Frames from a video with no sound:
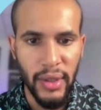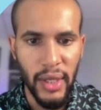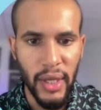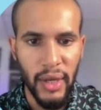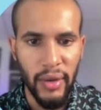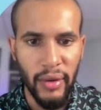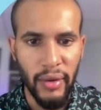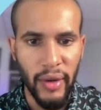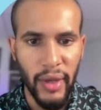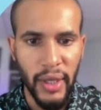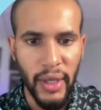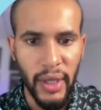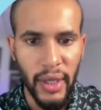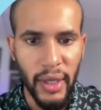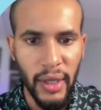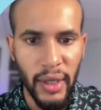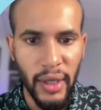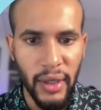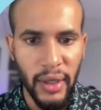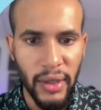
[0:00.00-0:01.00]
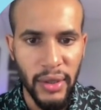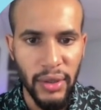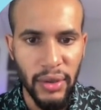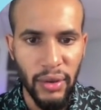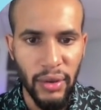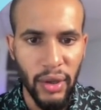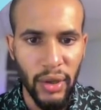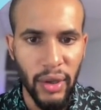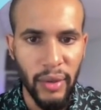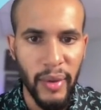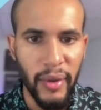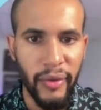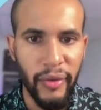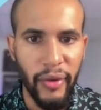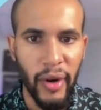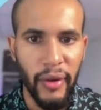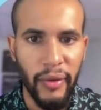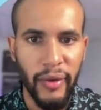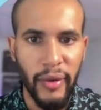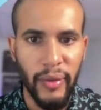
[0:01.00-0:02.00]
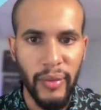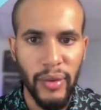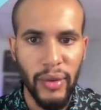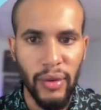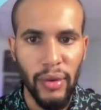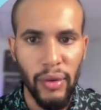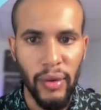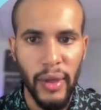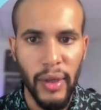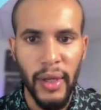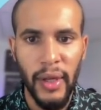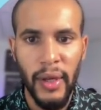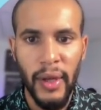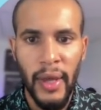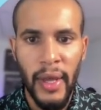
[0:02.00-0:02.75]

area right here because you're going to be far from school.